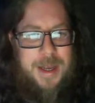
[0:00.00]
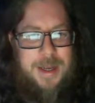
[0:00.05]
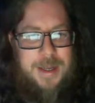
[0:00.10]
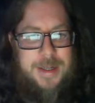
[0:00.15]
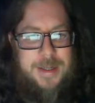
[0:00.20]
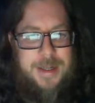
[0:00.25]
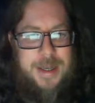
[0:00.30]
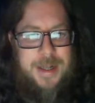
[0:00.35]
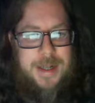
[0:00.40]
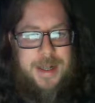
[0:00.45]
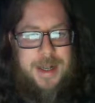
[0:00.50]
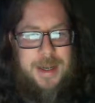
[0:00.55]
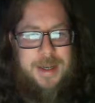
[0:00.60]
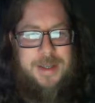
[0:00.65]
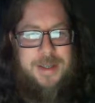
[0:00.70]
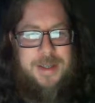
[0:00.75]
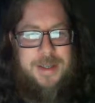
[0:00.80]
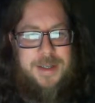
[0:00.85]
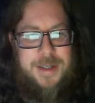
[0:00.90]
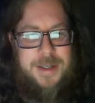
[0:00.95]
it's a
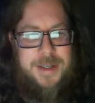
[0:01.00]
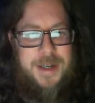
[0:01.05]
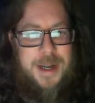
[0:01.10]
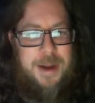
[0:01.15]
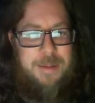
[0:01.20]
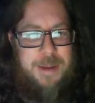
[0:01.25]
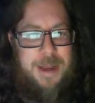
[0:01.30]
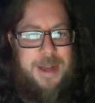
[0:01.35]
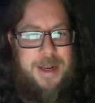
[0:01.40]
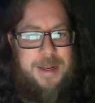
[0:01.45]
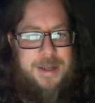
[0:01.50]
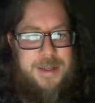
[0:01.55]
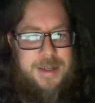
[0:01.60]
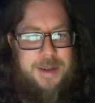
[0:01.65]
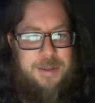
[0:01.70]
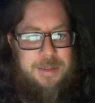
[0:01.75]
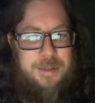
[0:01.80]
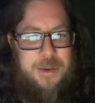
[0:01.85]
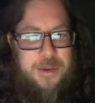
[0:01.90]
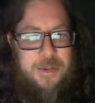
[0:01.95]
license to stop any
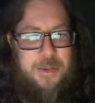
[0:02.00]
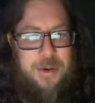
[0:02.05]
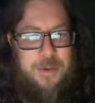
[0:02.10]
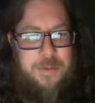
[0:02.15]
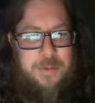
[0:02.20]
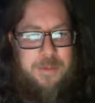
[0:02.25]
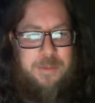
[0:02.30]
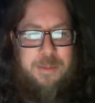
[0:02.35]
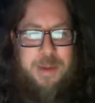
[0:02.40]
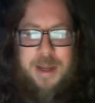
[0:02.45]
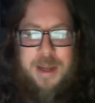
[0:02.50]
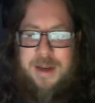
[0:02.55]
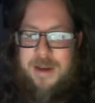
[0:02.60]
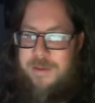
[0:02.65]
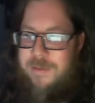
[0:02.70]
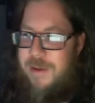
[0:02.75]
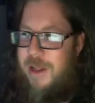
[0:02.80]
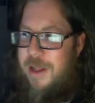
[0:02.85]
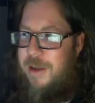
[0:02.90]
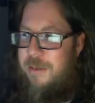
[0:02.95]
similar work from being
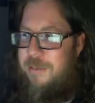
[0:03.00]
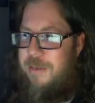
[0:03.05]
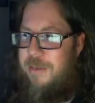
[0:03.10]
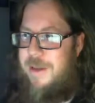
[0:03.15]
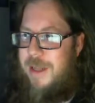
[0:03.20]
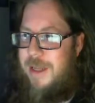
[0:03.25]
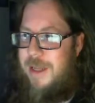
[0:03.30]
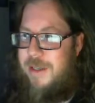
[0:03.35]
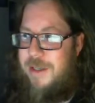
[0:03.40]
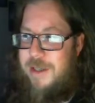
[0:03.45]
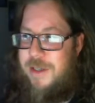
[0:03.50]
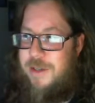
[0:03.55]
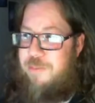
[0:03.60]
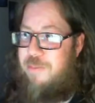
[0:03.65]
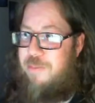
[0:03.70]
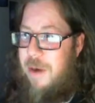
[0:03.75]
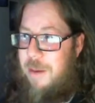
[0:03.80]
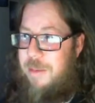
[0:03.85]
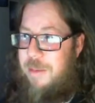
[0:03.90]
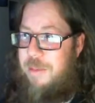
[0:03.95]
developed, and that's
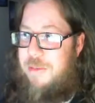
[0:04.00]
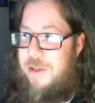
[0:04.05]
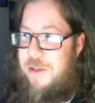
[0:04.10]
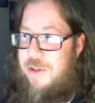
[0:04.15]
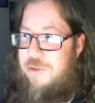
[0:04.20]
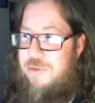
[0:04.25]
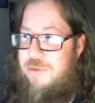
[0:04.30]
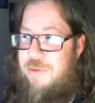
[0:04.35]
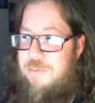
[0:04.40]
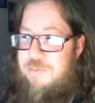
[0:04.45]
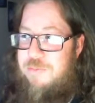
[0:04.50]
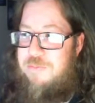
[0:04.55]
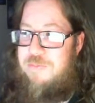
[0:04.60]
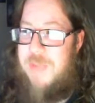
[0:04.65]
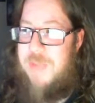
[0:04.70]
probably true.